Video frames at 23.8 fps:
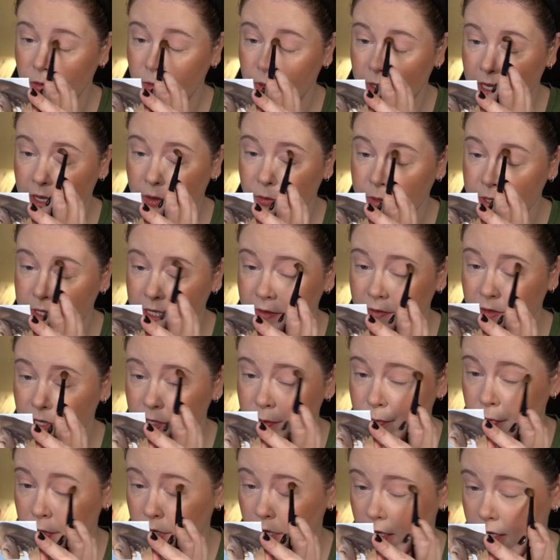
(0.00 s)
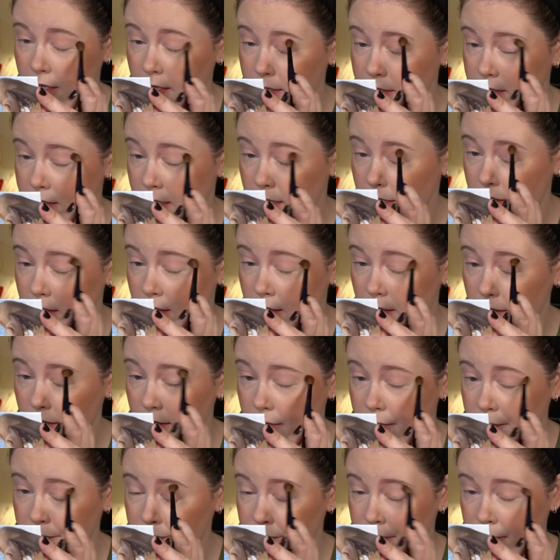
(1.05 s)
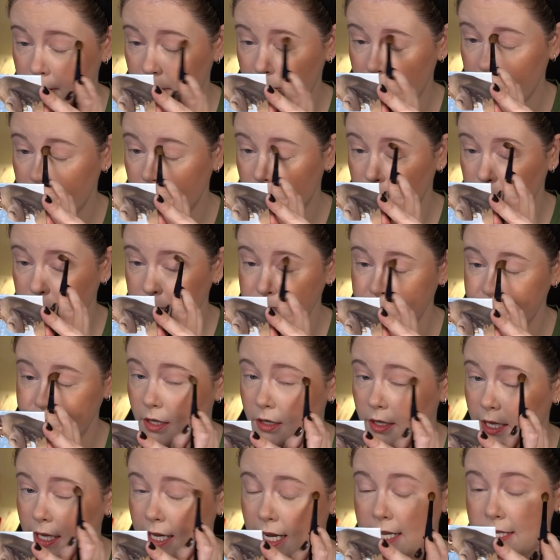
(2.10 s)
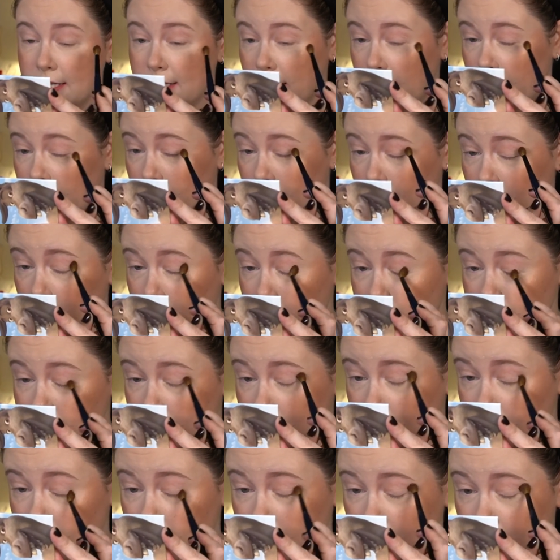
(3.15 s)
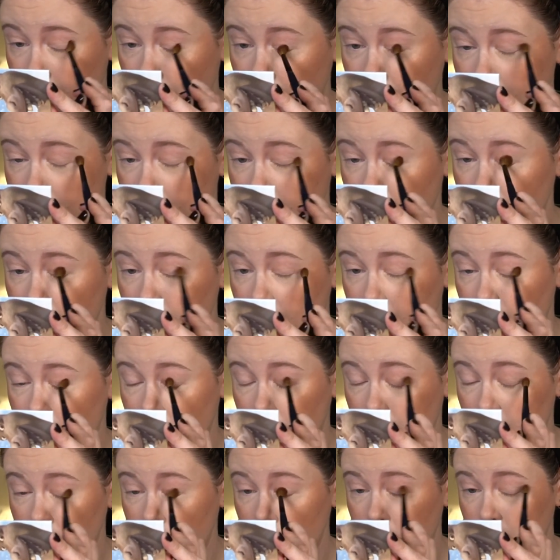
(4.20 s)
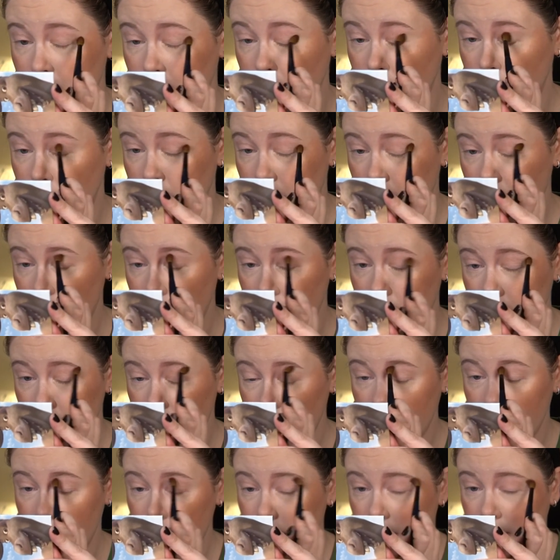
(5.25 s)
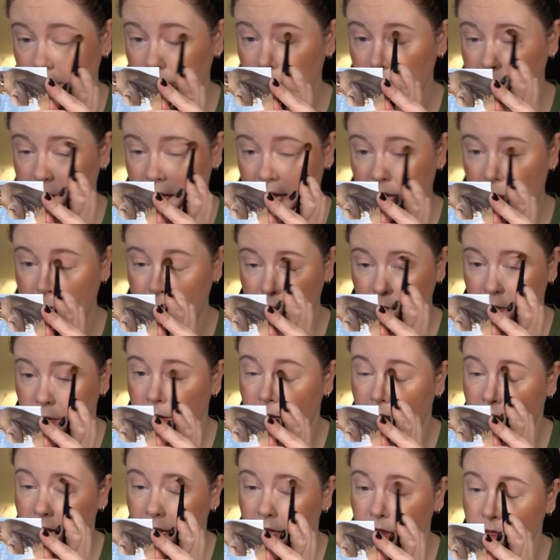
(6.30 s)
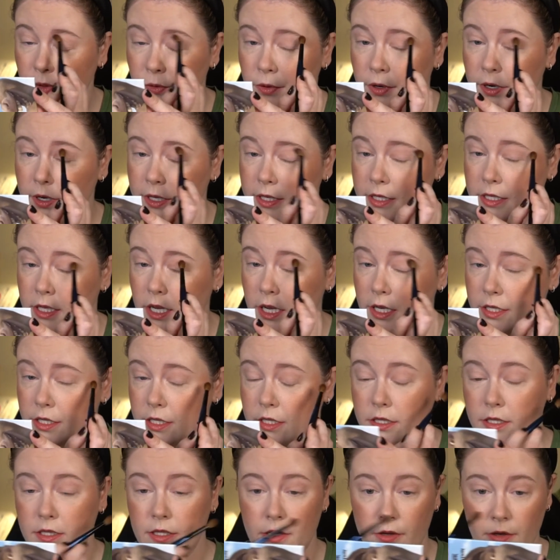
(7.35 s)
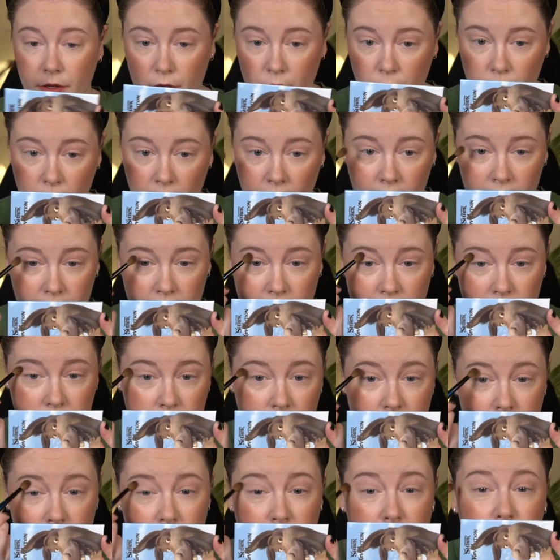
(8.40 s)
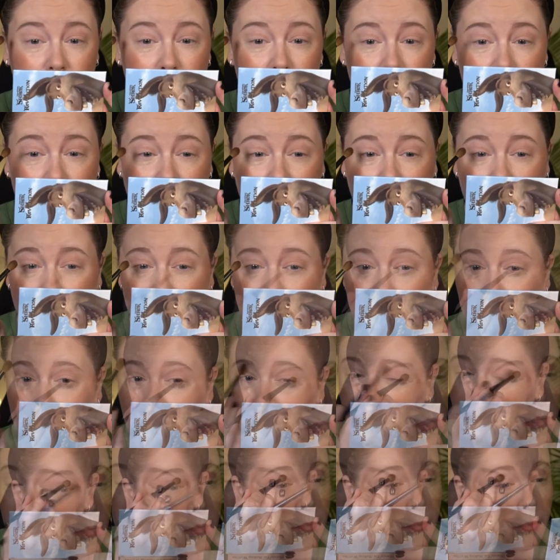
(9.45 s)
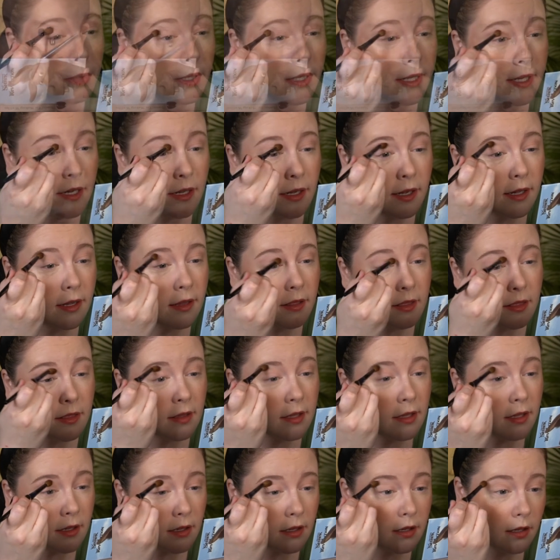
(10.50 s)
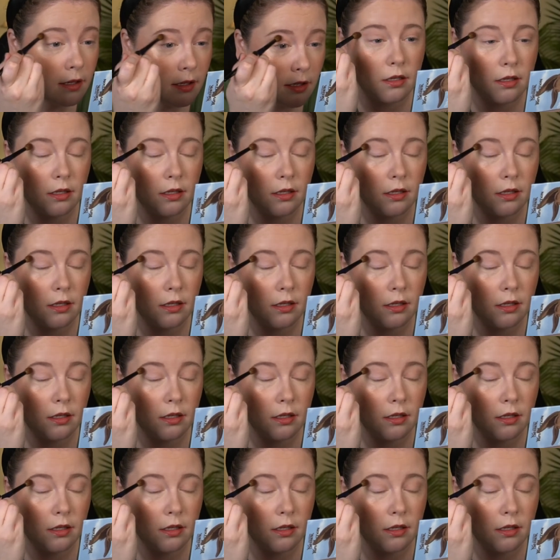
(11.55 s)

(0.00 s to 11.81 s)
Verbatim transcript: when I received these products in the mail, like I said, I wasn't expecting, you know, like Pat McGrath or Natasha Denona quality or anything like that. But I think